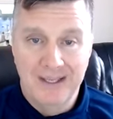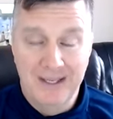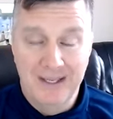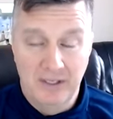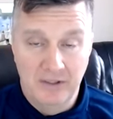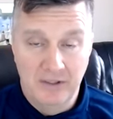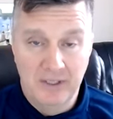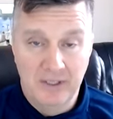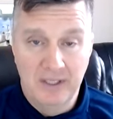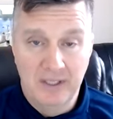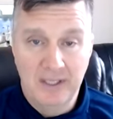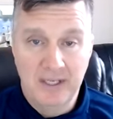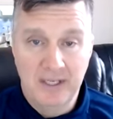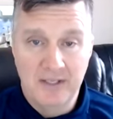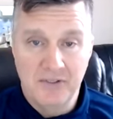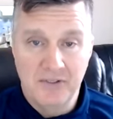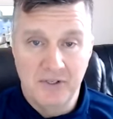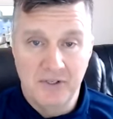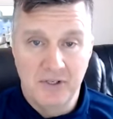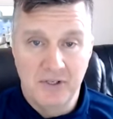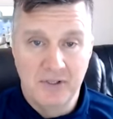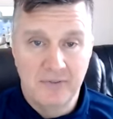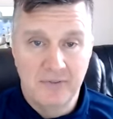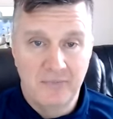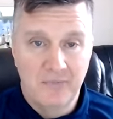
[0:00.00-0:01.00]
it'll get
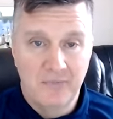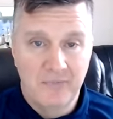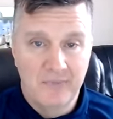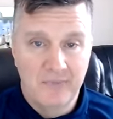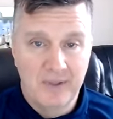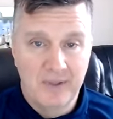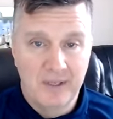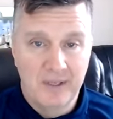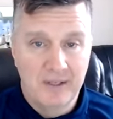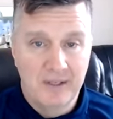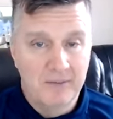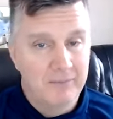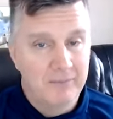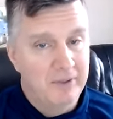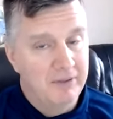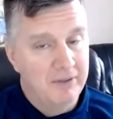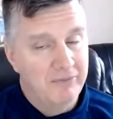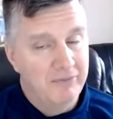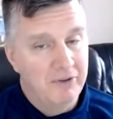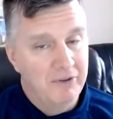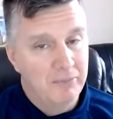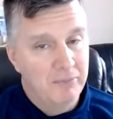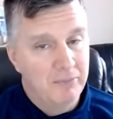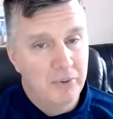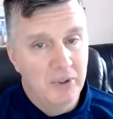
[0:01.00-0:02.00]
easier. But
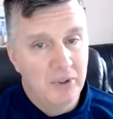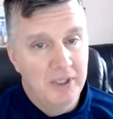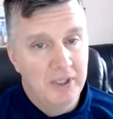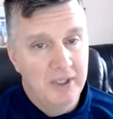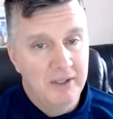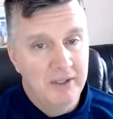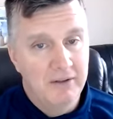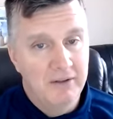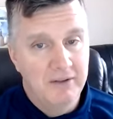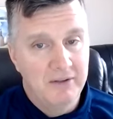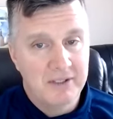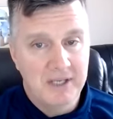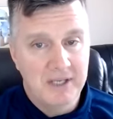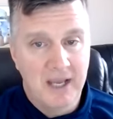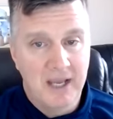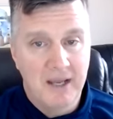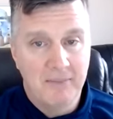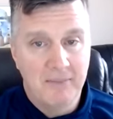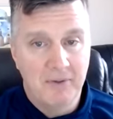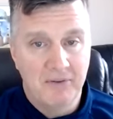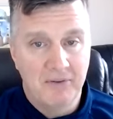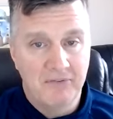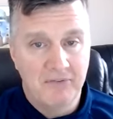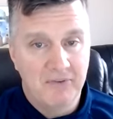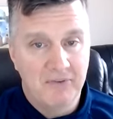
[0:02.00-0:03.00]
if you put in the
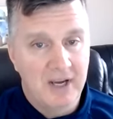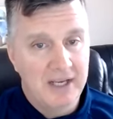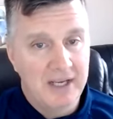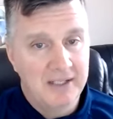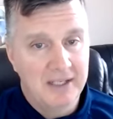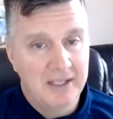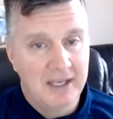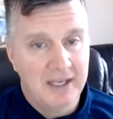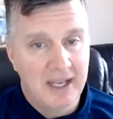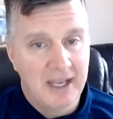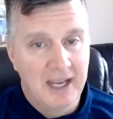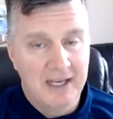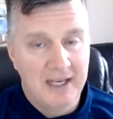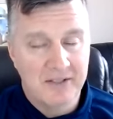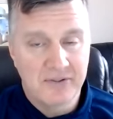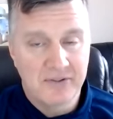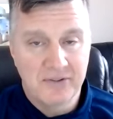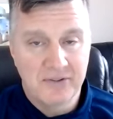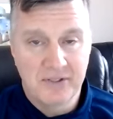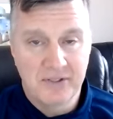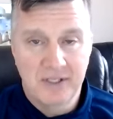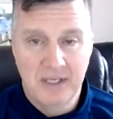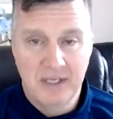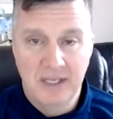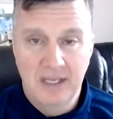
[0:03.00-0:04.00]
time to find the
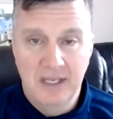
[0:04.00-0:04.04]
case,